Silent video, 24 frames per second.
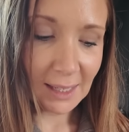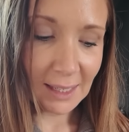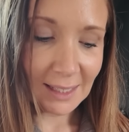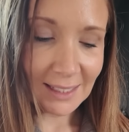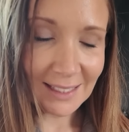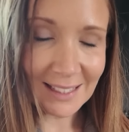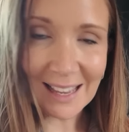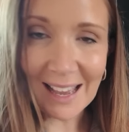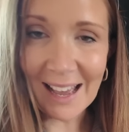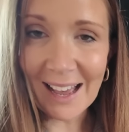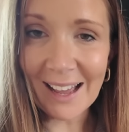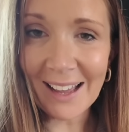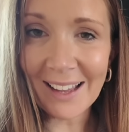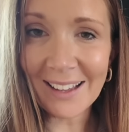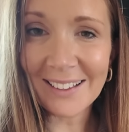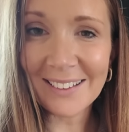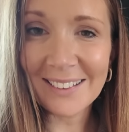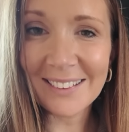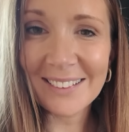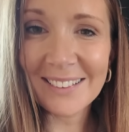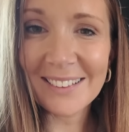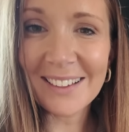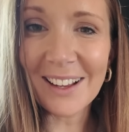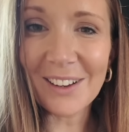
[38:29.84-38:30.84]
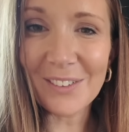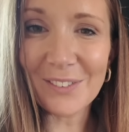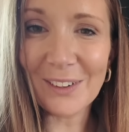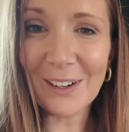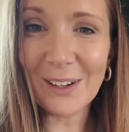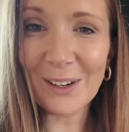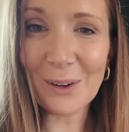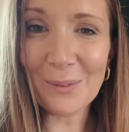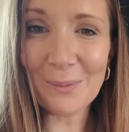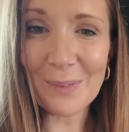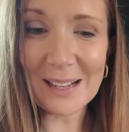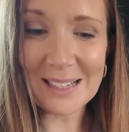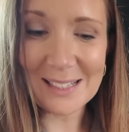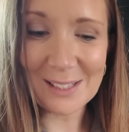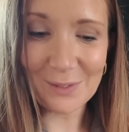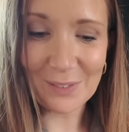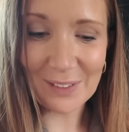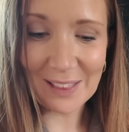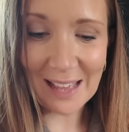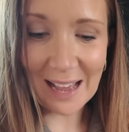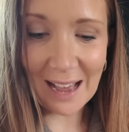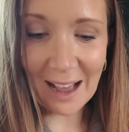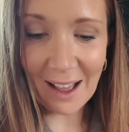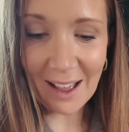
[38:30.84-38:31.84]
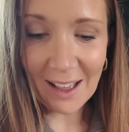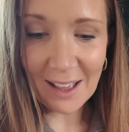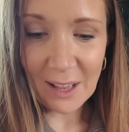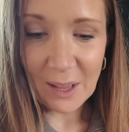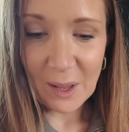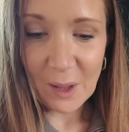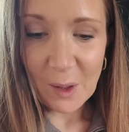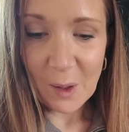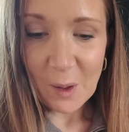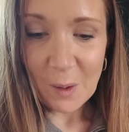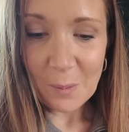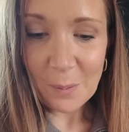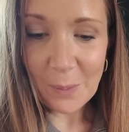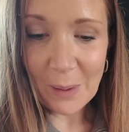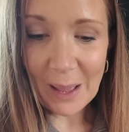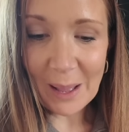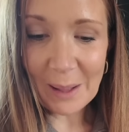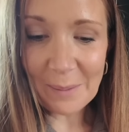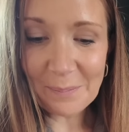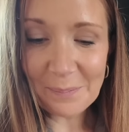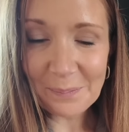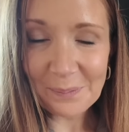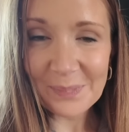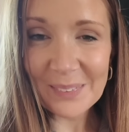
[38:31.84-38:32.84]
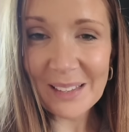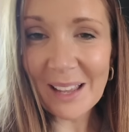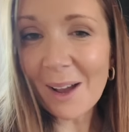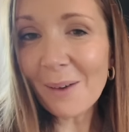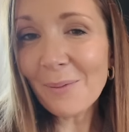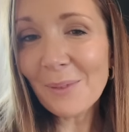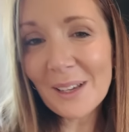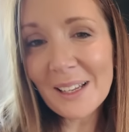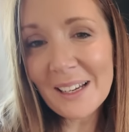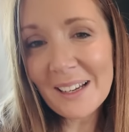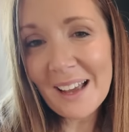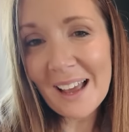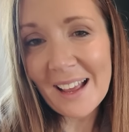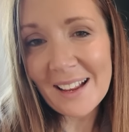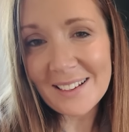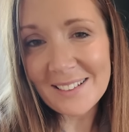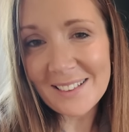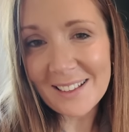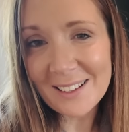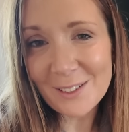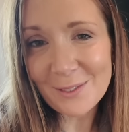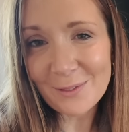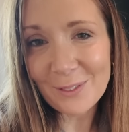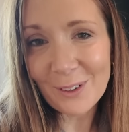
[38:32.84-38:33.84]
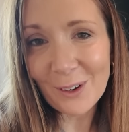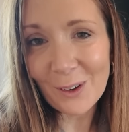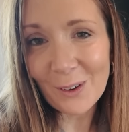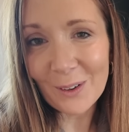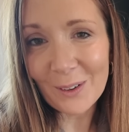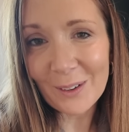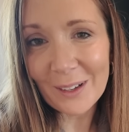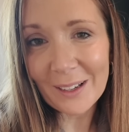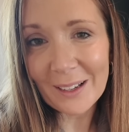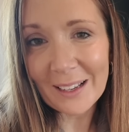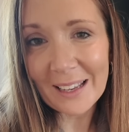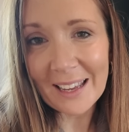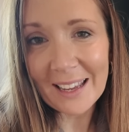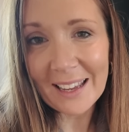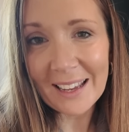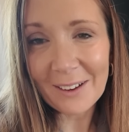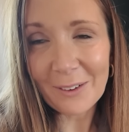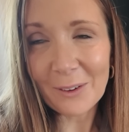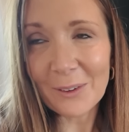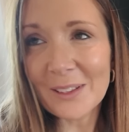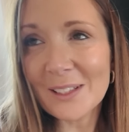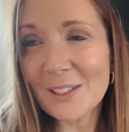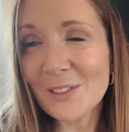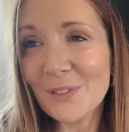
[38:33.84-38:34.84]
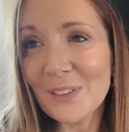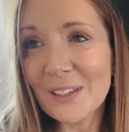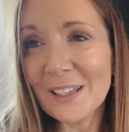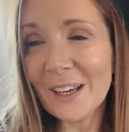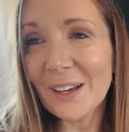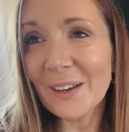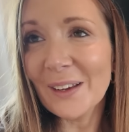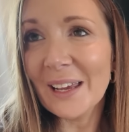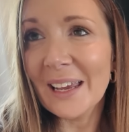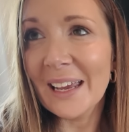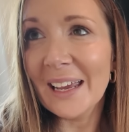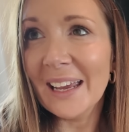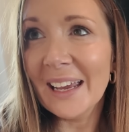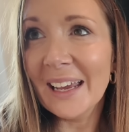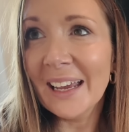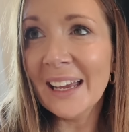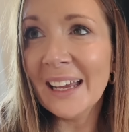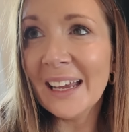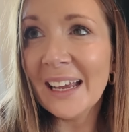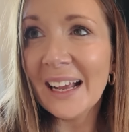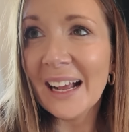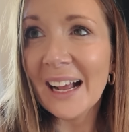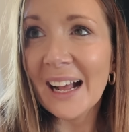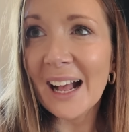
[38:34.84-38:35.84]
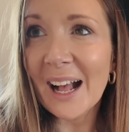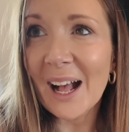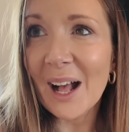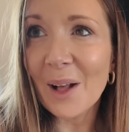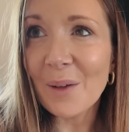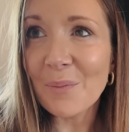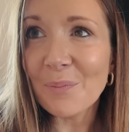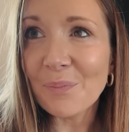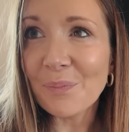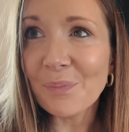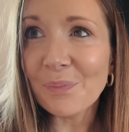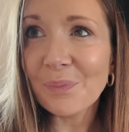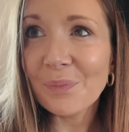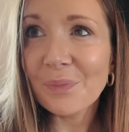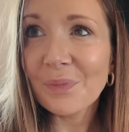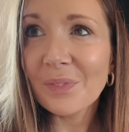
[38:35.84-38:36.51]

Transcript: yeah, I feel a lot better for that. But I'm going to end this vlog here, or this video here. I